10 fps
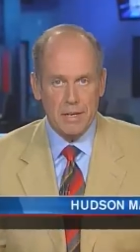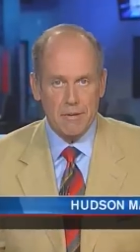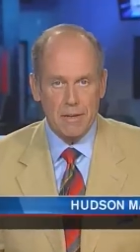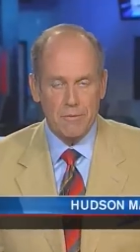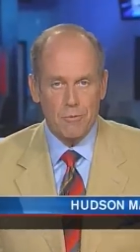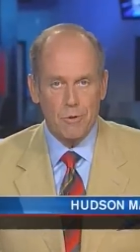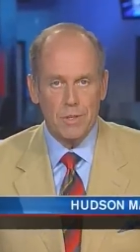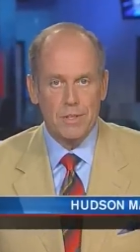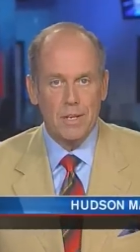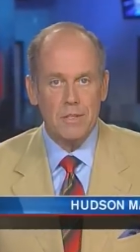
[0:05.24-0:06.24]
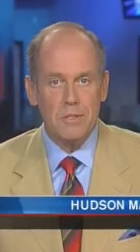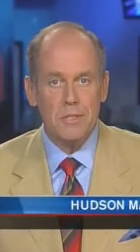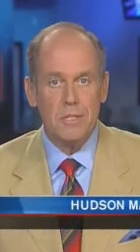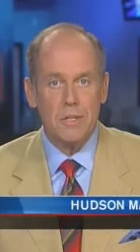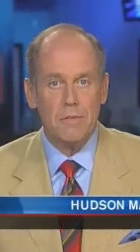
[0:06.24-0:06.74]
caring for
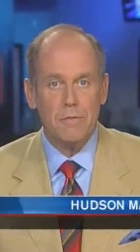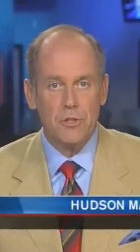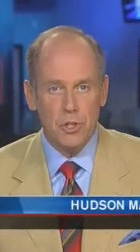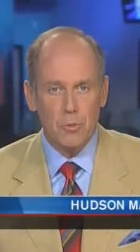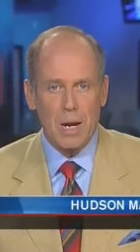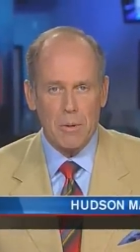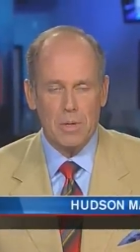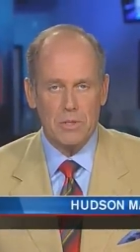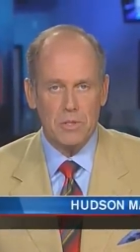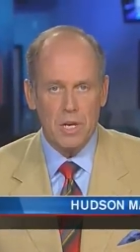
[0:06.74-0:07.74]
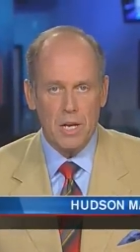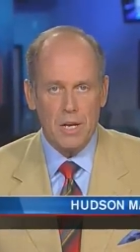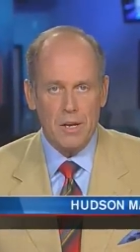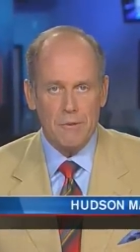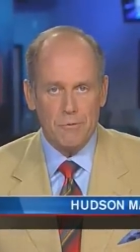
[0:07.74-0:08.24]
dozens of chihuahuas,
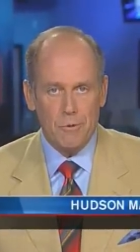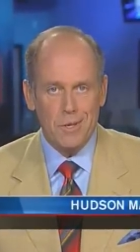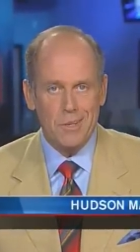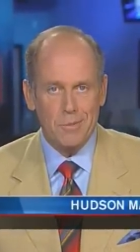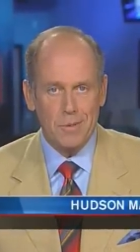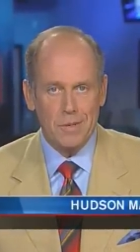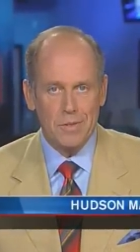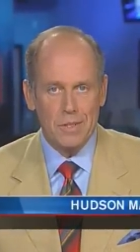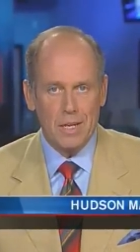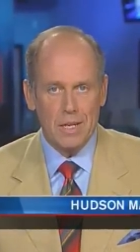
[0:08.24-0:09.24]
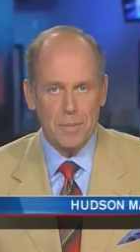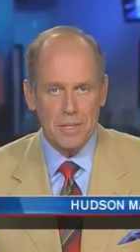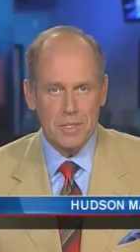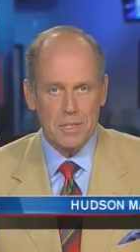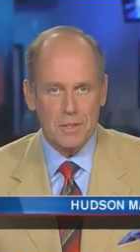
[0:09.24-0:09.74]
43 of the tiny
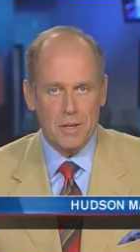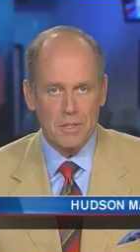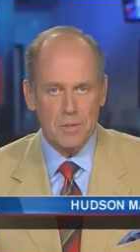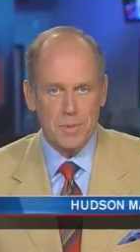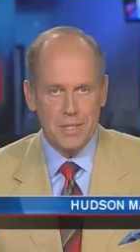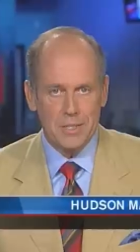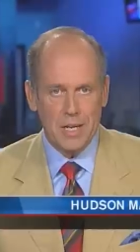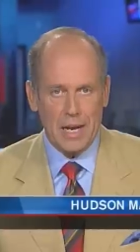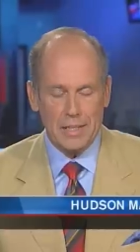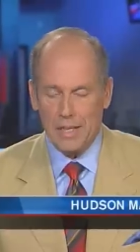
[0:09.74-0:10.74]
Mexican dogs to be exact.